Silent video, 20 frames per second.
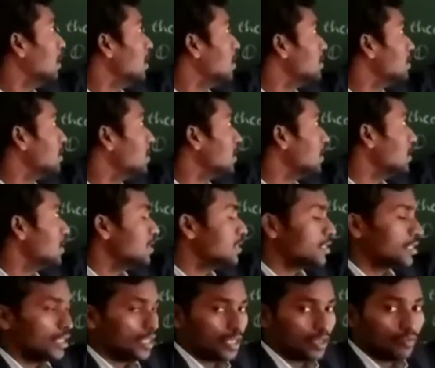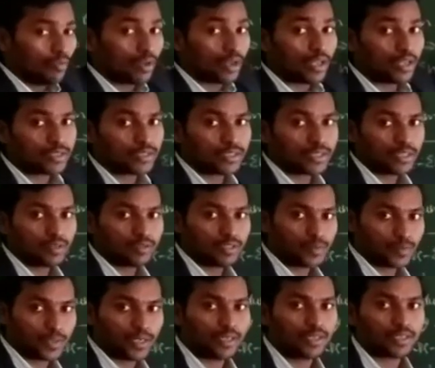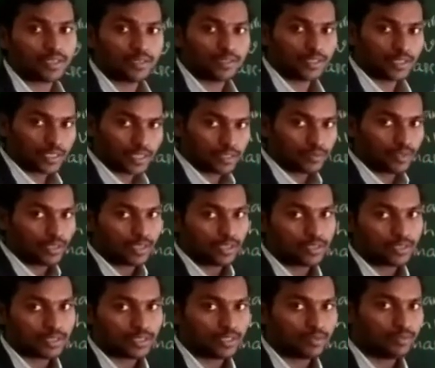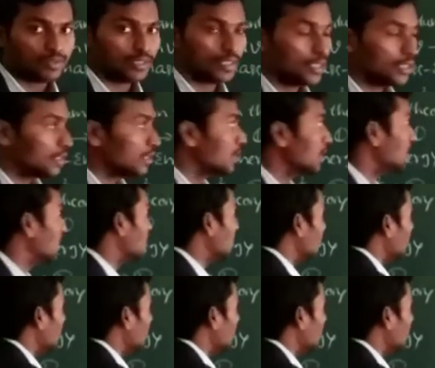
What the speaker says: C is velocity of the particle, that is velocity of the light. It can